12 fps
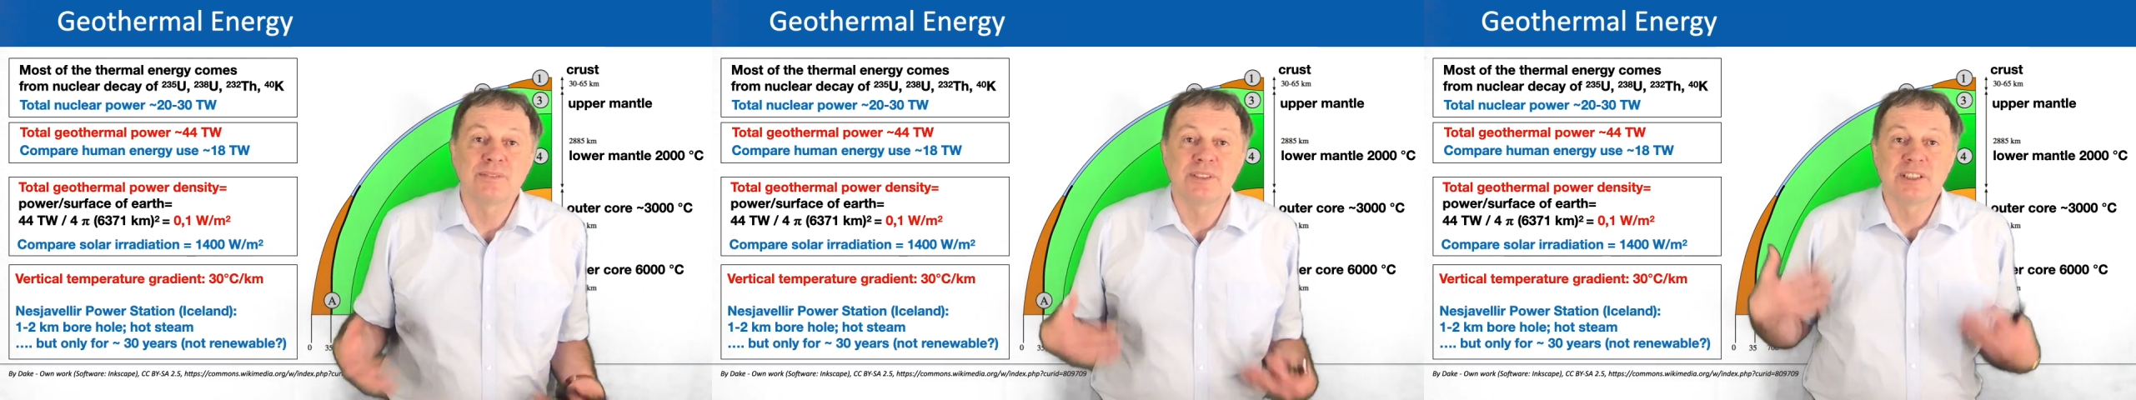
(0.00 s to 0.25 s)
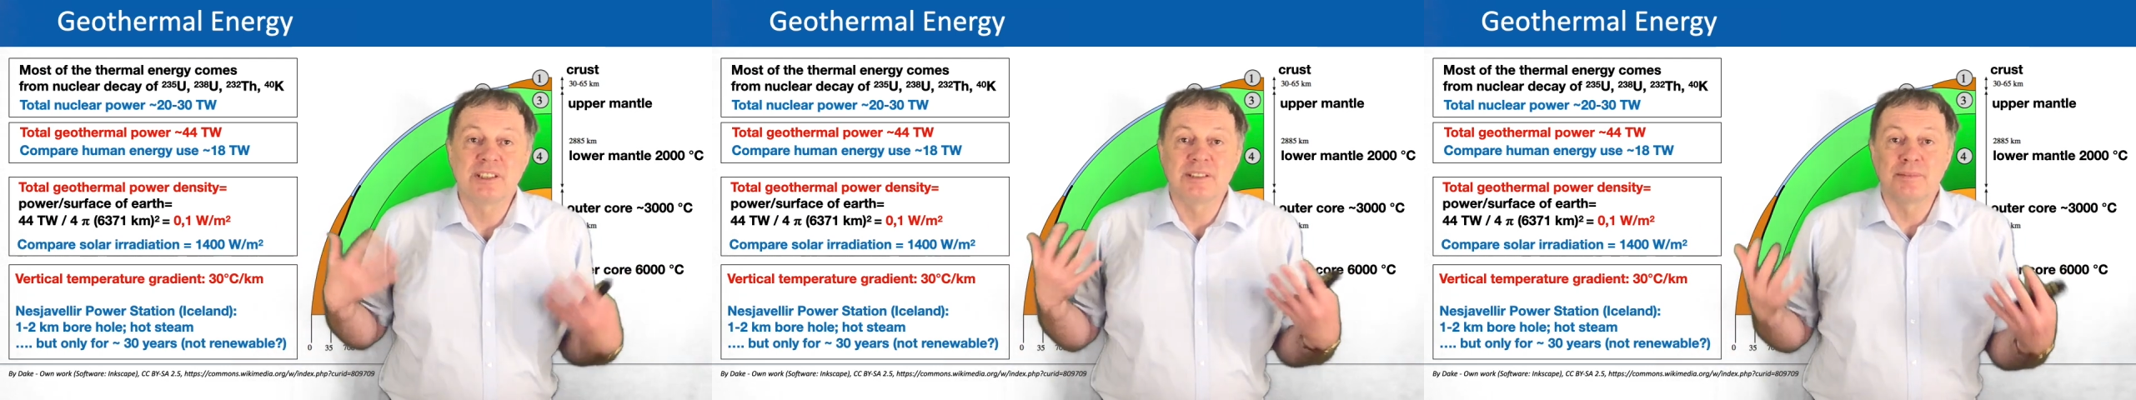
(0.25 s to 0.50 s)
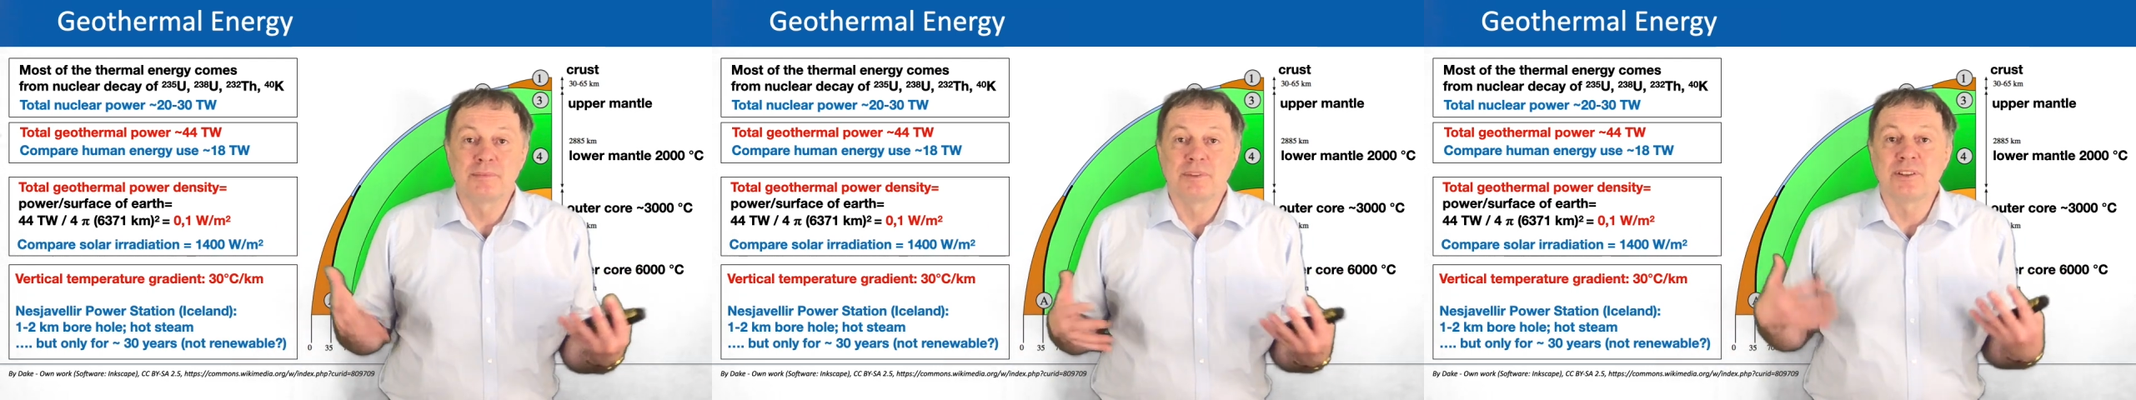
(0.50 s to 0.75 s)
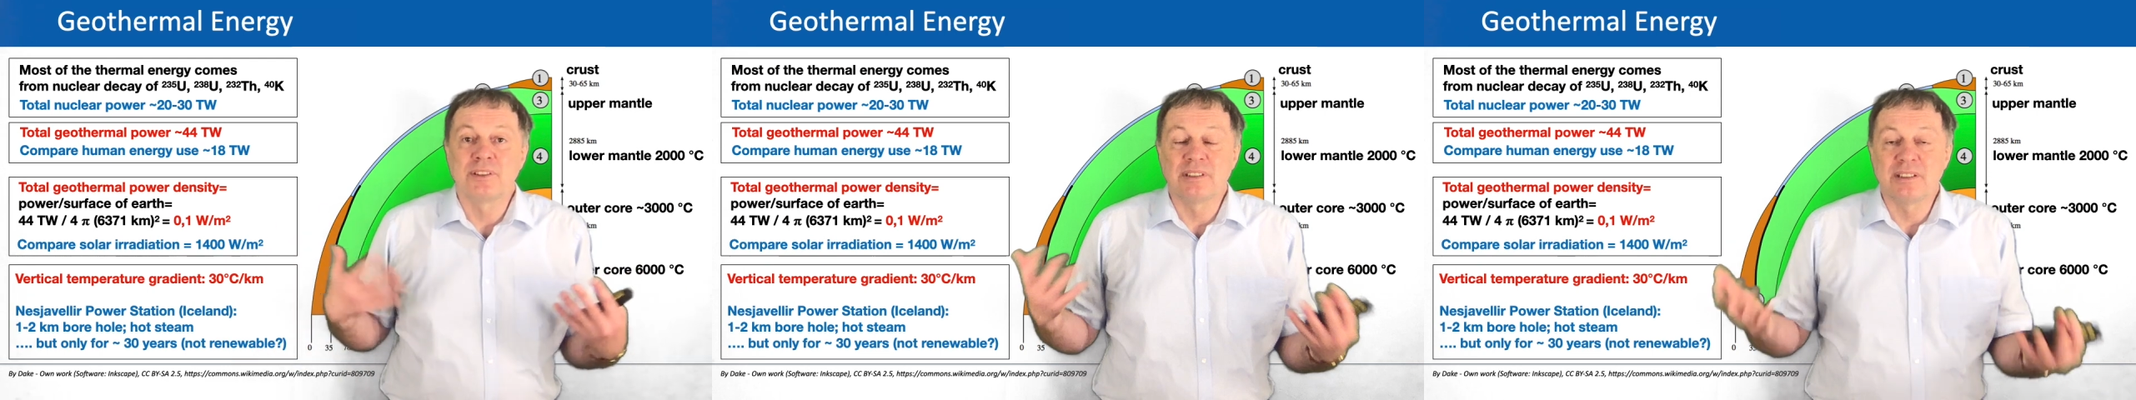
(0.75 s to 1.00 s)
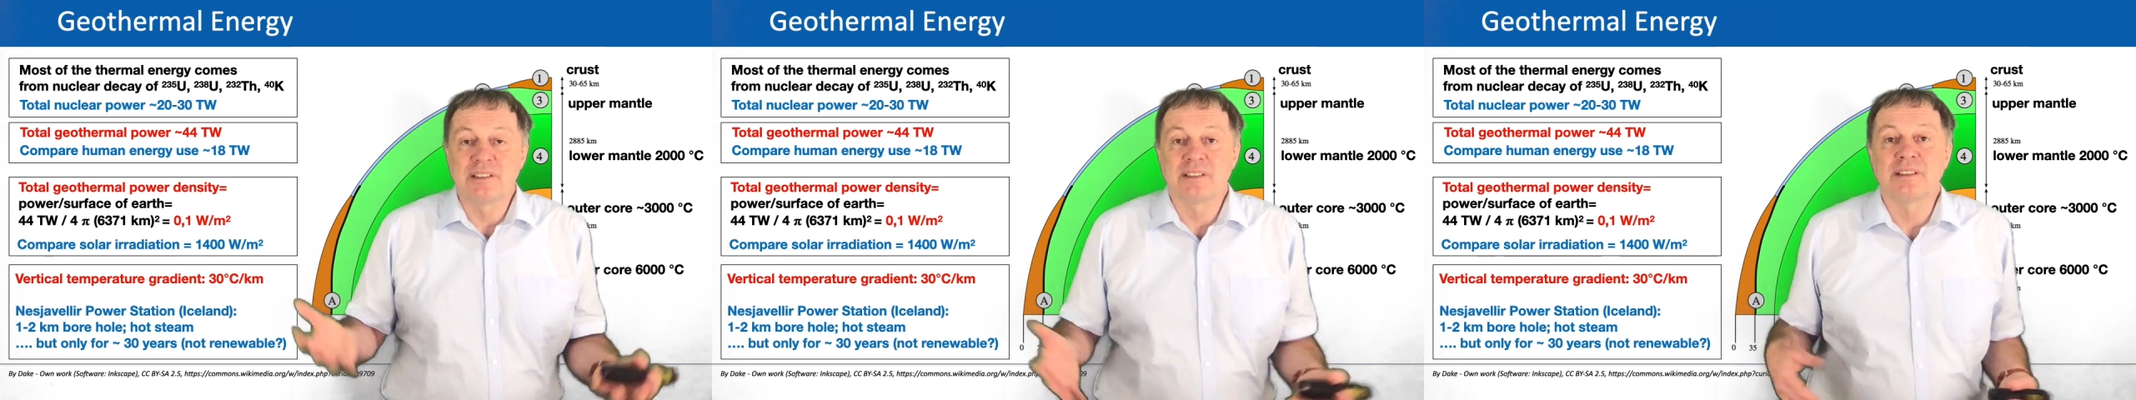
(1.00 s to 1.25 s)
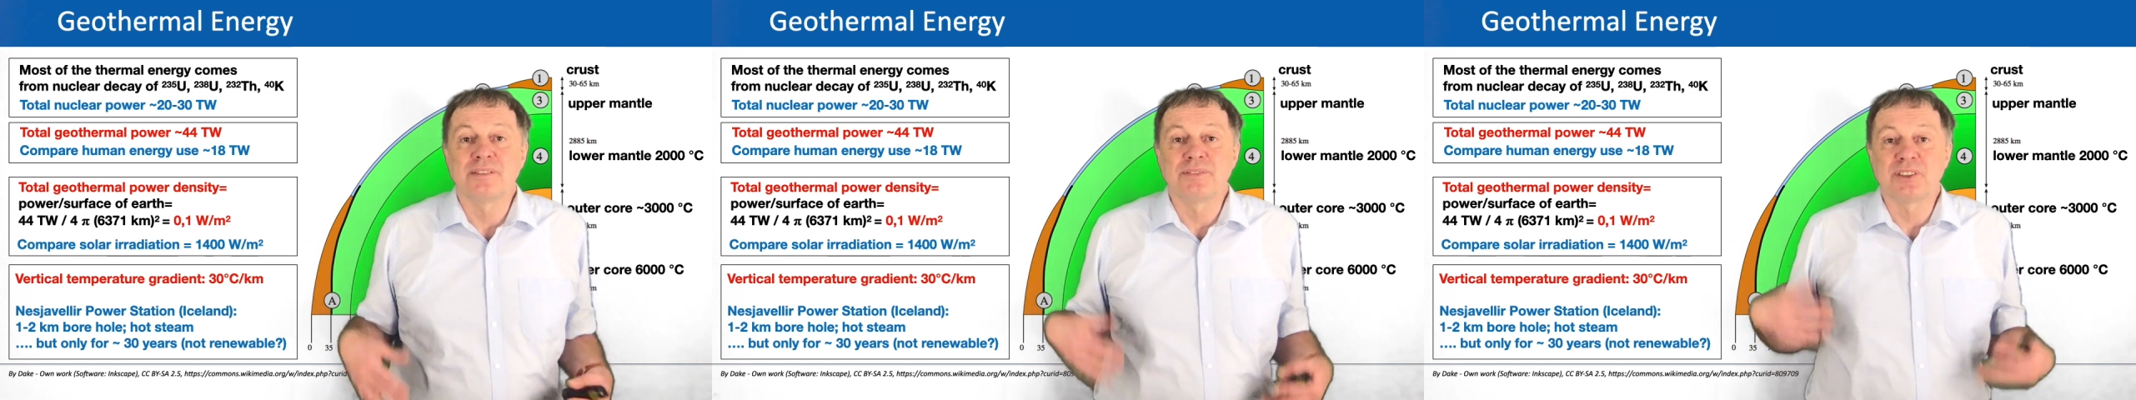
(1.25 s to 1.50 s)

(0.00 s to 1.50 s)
which consists of